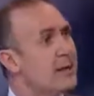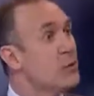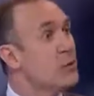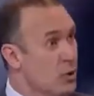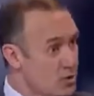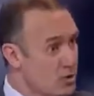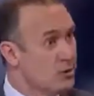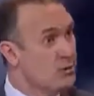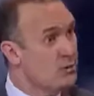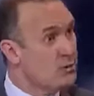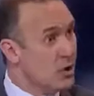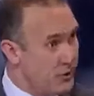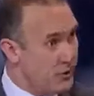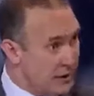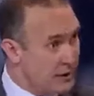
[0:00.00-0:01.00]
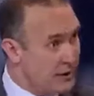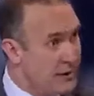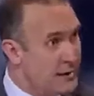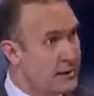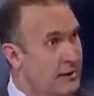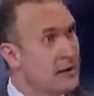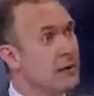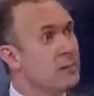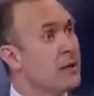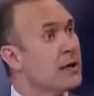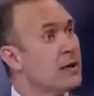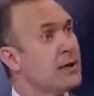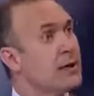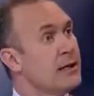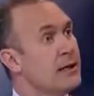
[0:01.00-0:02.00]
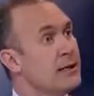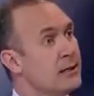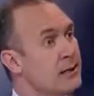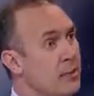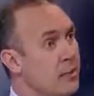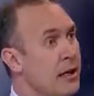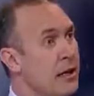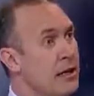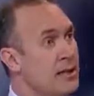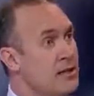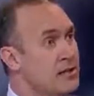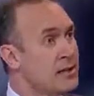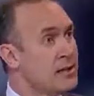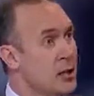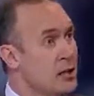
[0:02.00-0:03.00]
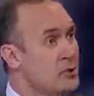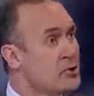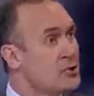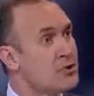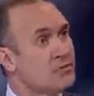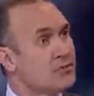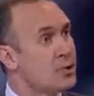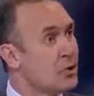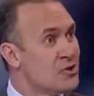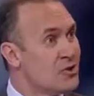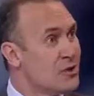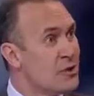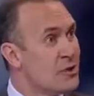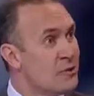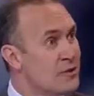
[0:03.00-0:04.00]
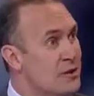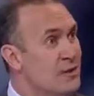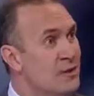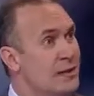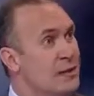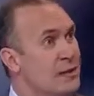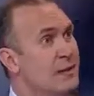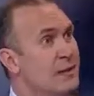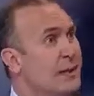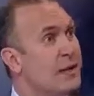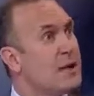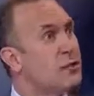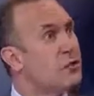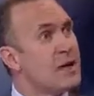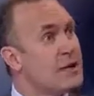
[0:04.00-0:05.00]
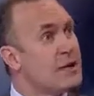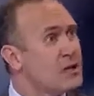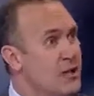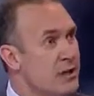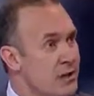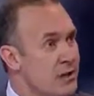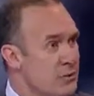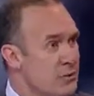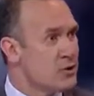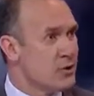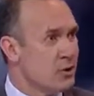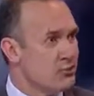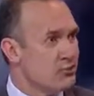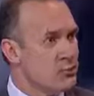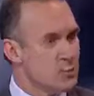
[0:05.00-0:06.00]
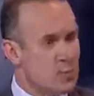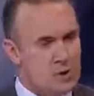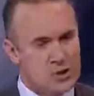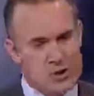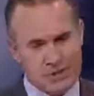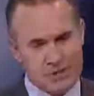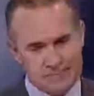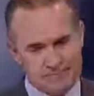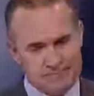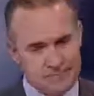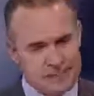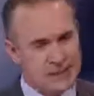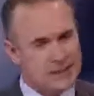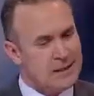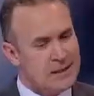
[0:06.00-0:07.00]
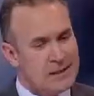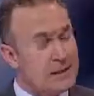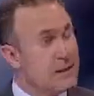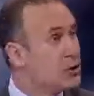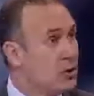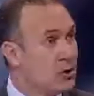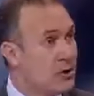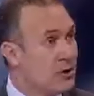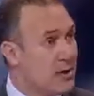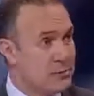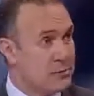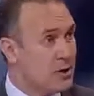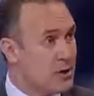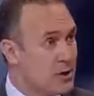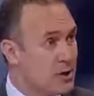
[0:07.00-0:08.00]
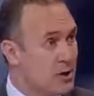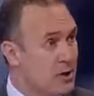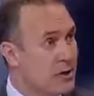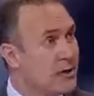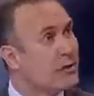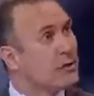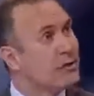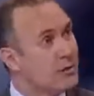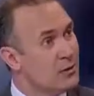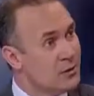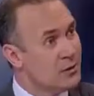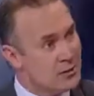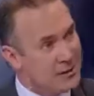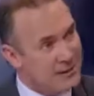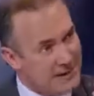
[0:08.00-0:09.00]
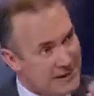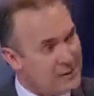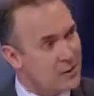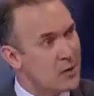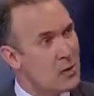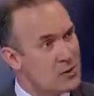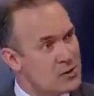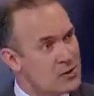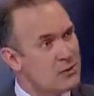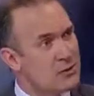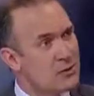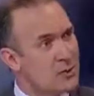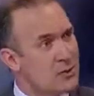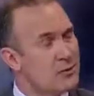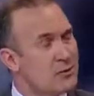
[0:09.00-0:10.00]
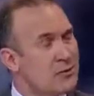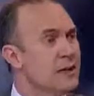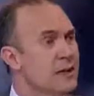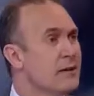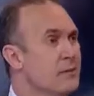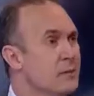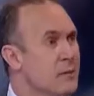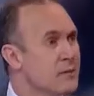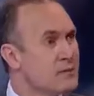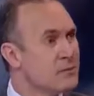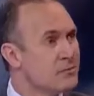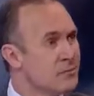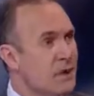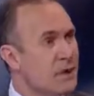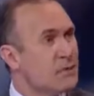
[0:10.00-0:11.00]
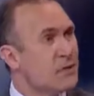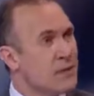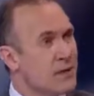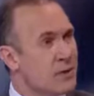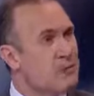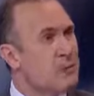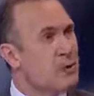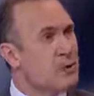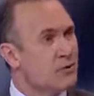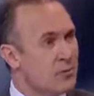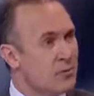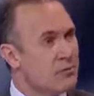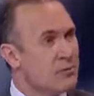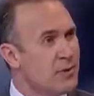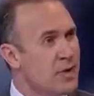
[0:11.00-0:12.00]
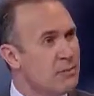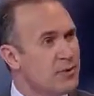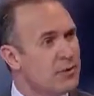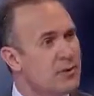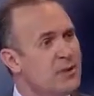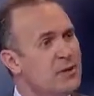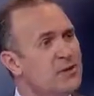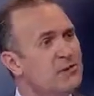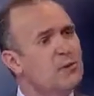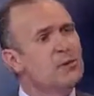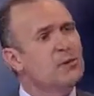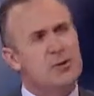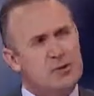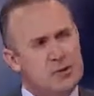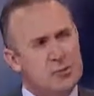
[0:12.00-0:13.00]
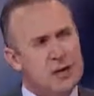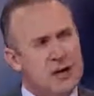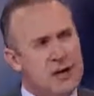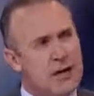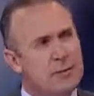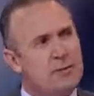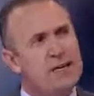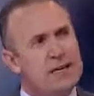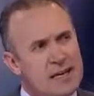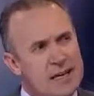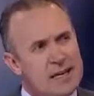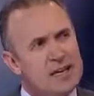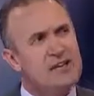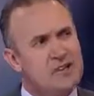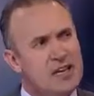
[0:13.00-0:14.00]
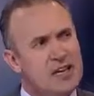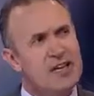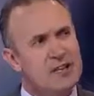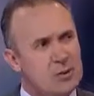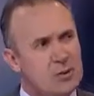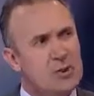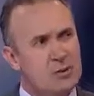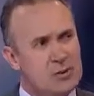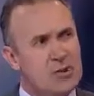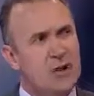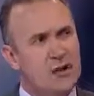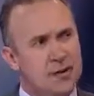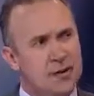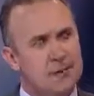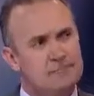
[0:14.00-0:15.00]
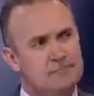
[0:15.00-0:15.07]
He wasn't directly, but clearly the players and the owners got together and they arranged a result, which is shocking, absolutely shocking. That's a long time ago, and everyone's hopefully kind of moved on from that. But for Mourinho to bring it up, he understands what it was like.